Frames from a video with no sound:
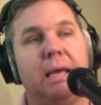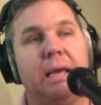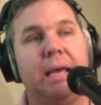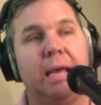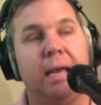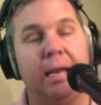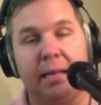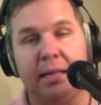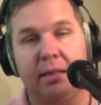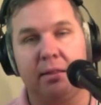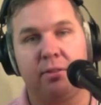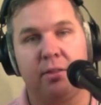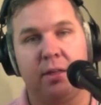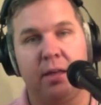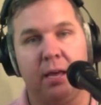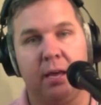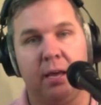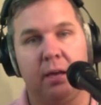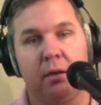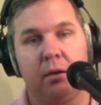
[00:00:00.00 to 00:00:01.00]

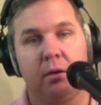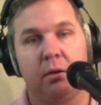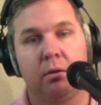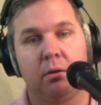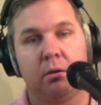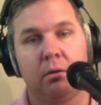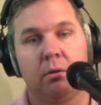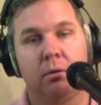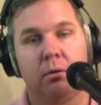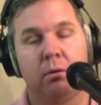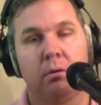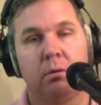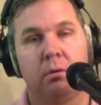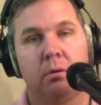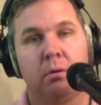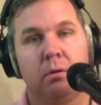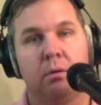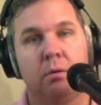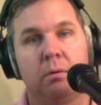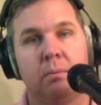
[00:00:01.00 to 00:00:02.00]
anything
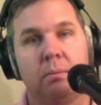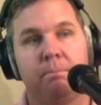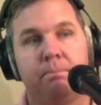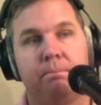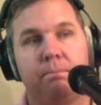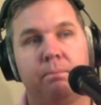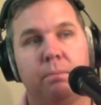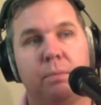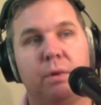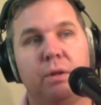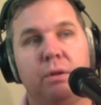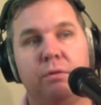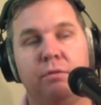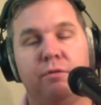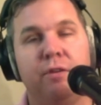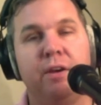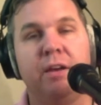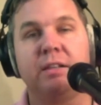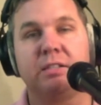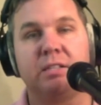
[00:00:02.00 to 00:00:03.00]

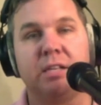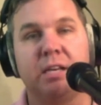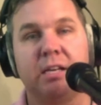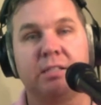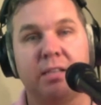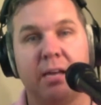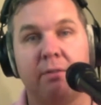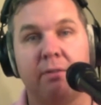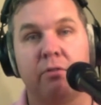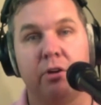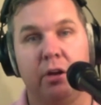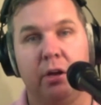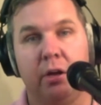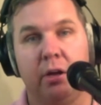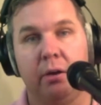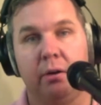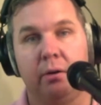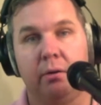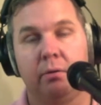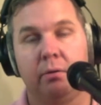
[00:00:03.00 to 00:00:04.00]
Vince has ever done.